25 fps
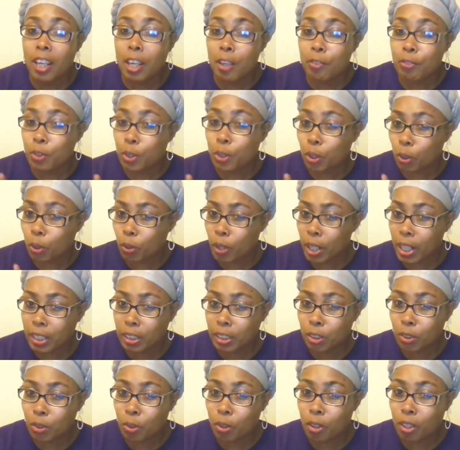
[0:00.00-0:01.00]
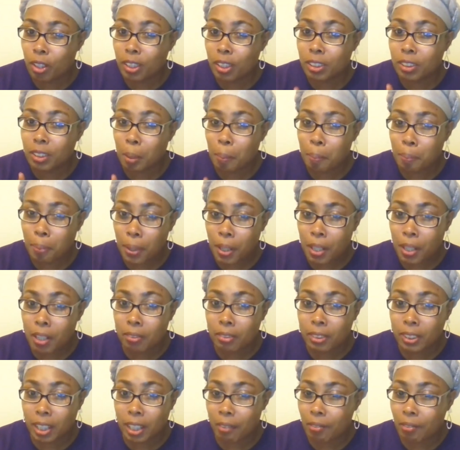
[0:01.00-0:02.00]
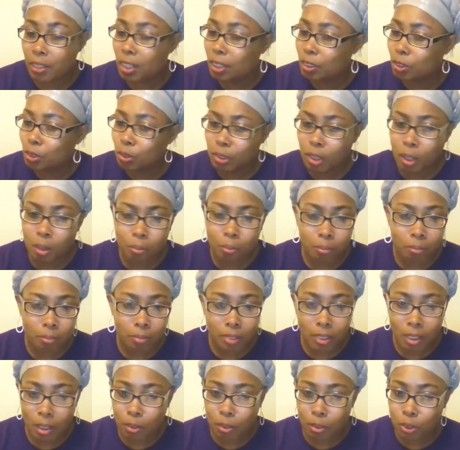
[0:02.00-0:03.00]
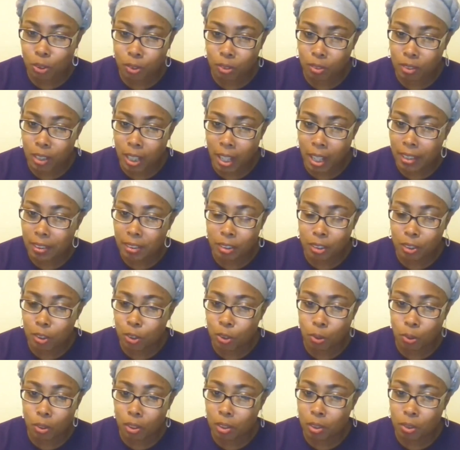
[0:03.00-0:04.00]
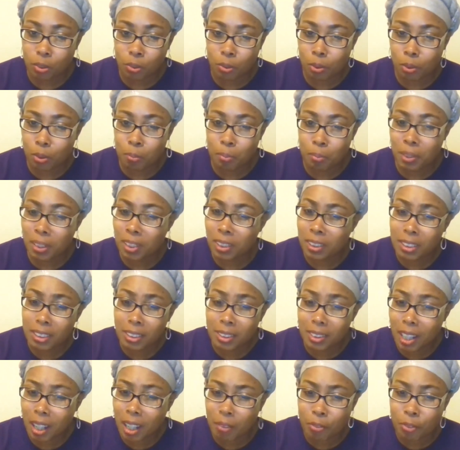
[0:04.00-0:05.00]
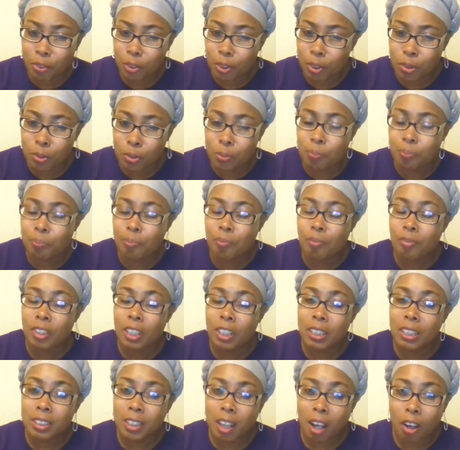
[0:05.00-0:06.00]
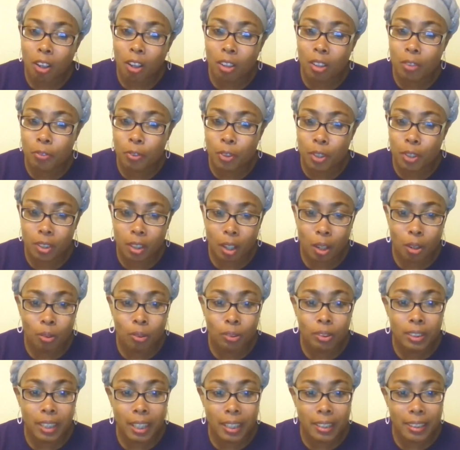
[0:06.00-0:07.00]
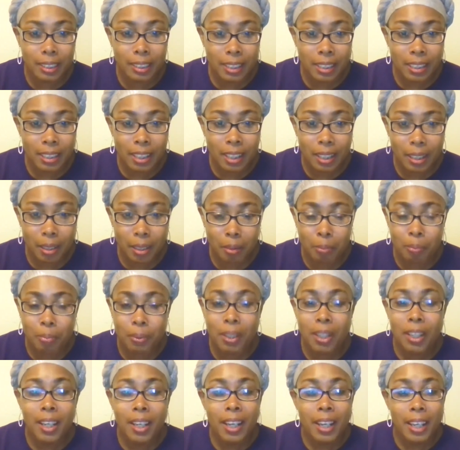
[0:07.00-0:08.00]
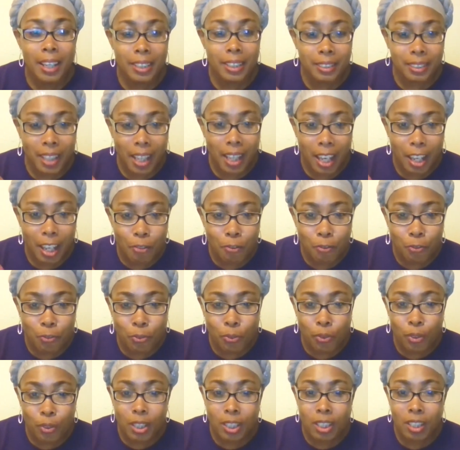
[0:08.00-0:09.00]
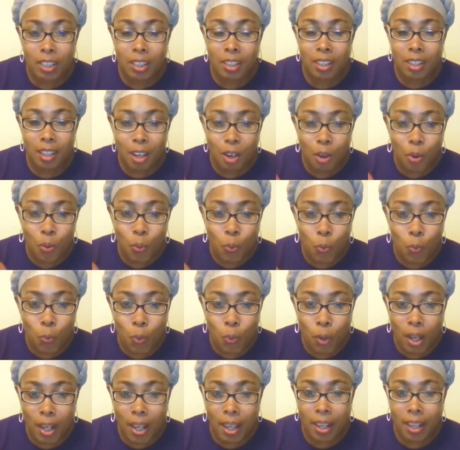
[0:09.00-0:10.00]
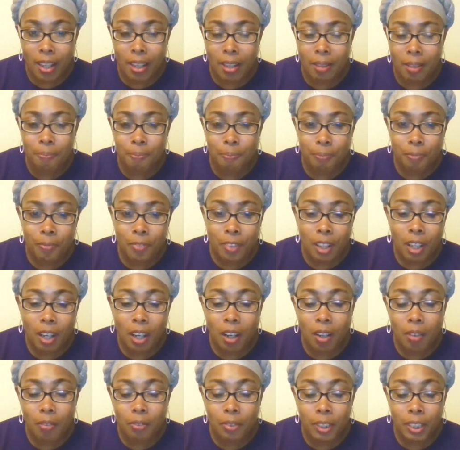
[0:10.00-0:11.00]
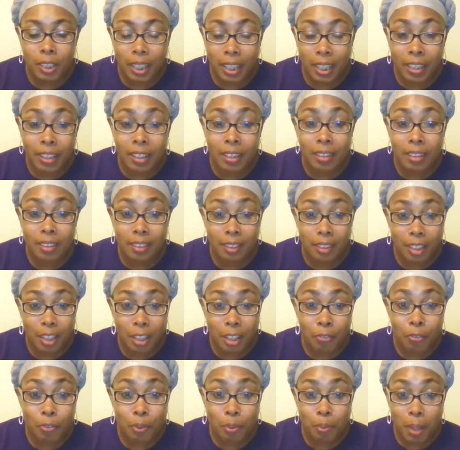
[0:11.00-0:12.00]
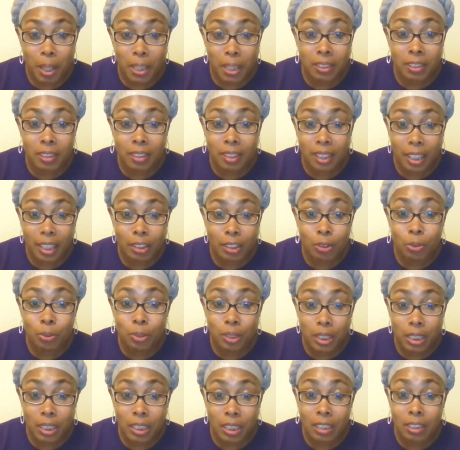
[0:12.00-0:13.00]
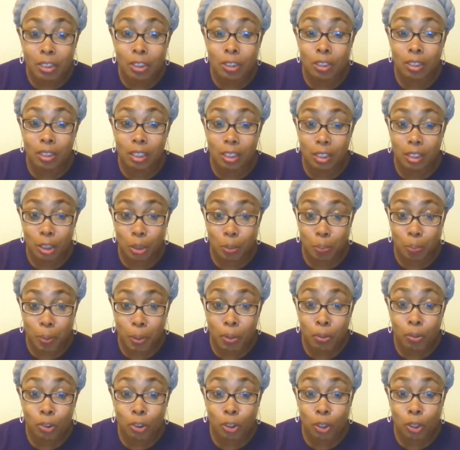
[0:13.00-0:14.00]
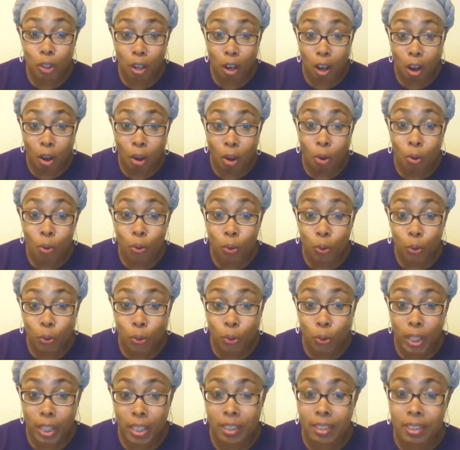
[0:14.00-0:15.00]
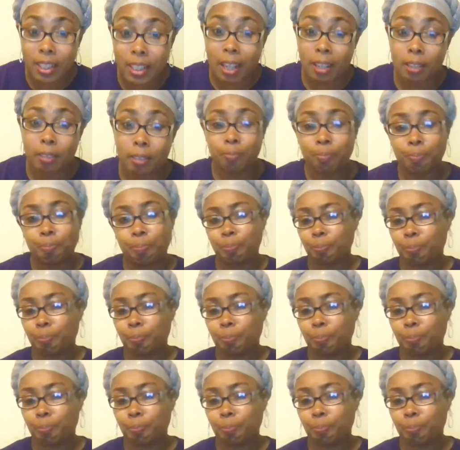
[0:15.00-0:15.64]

if your credit score is above 700, don't ask to join the group because it's not for you. It's only for those that need help. It's a free way of getting the information that you need to dispute your own credit. Now,